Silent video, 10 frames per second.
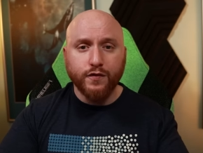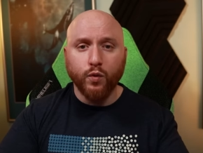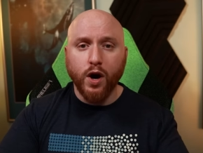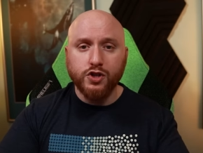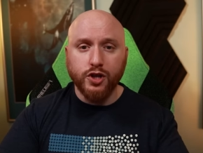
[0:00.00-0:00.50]
for
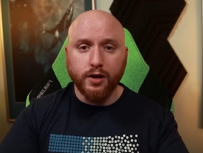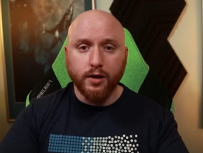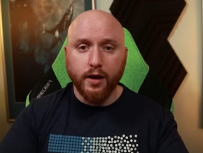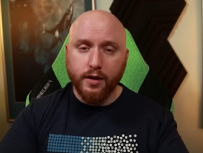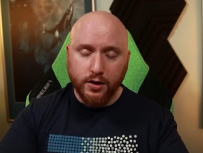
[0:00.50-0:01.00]
watching,
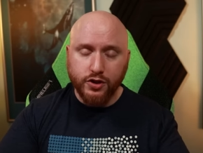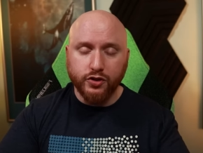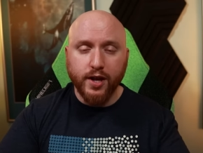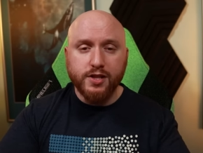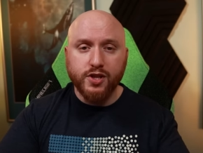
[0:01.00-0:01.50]
and until
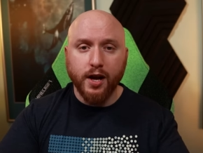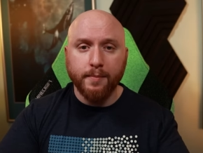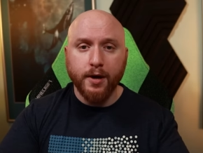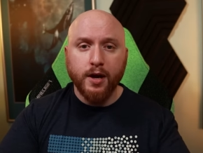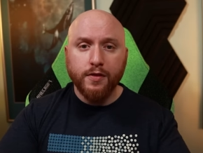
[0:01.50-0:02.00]
next
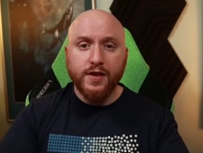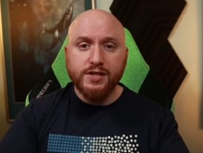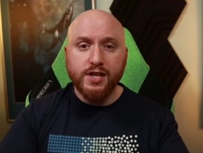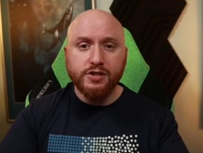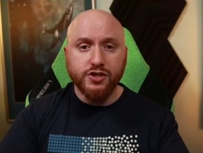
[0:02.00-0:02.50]
time, this
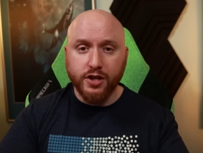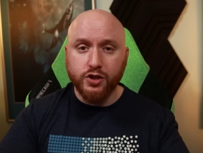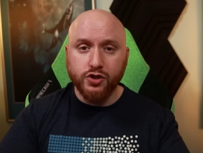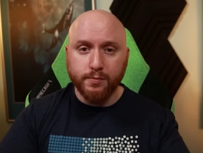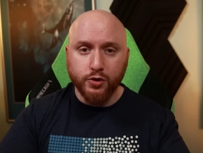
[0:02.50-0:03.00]
is Ticker
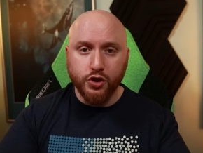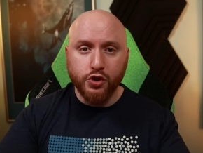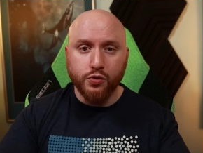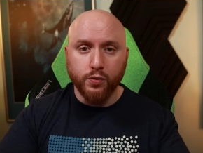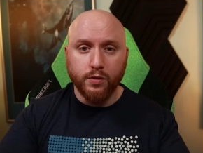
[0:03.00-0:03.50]
Symbol
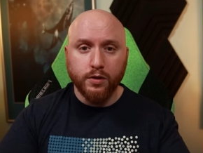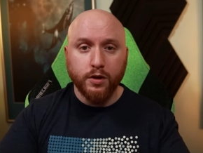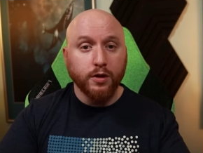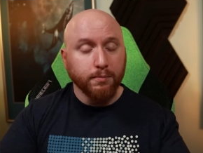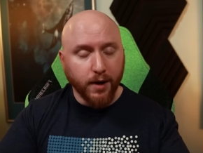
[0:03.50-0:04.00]
YOU.
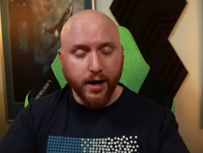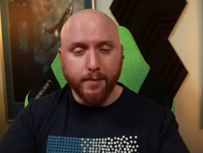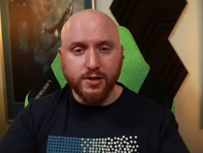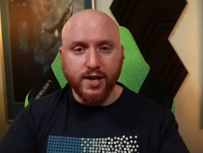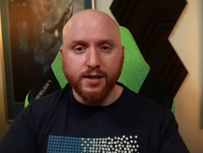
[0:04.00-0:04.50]
My name
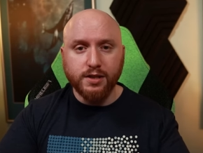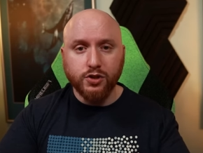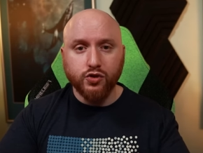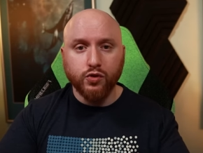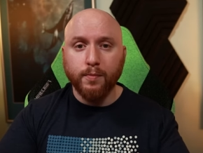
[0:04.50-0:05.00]
is
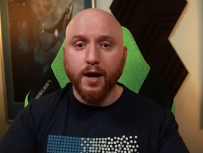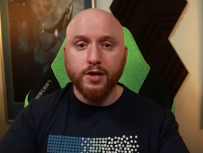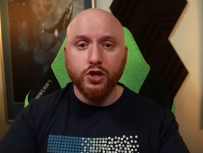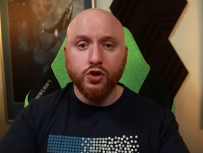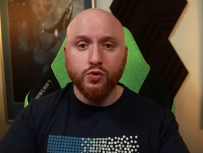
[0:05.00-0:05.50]
Alex,
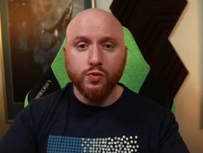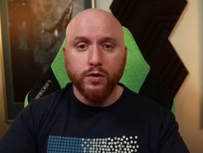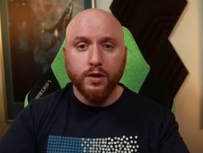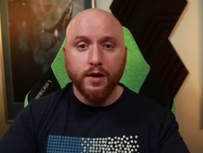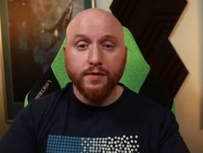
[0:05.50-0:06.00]
reminding you
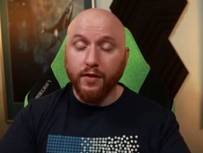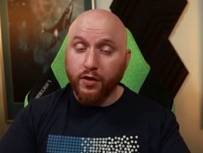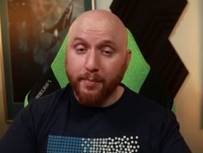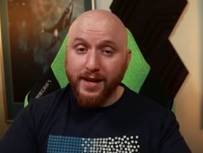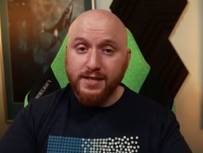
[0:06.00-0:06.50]
that the
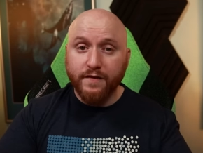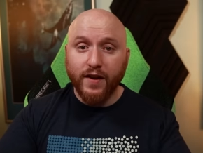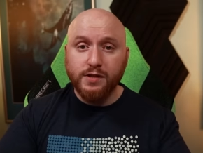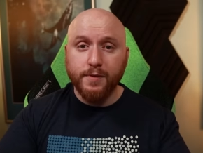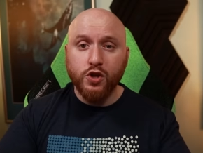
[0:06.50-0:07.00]
best investment